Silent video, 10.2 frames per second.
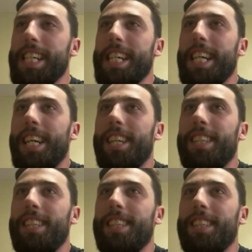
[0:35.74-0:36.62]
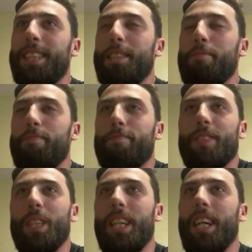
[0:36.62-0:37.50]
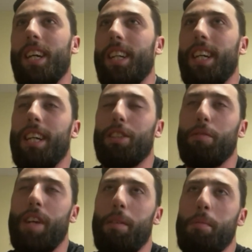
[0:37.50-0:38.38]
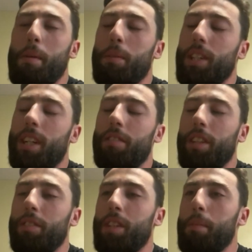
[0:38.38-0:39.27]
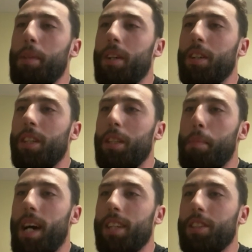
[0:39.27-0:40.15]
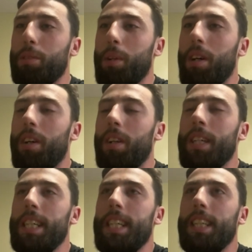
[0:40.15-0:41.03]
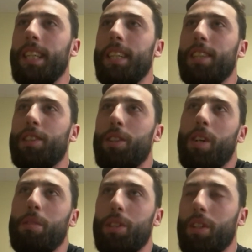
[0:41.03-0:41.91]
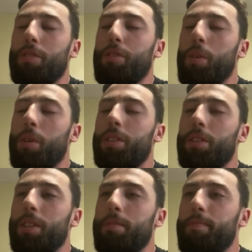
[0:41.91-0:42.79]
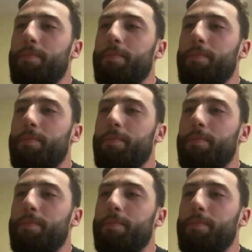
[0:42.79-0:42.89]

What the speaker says: And and I had some family members that have lived up there in the past as well. So I was looking forward to it.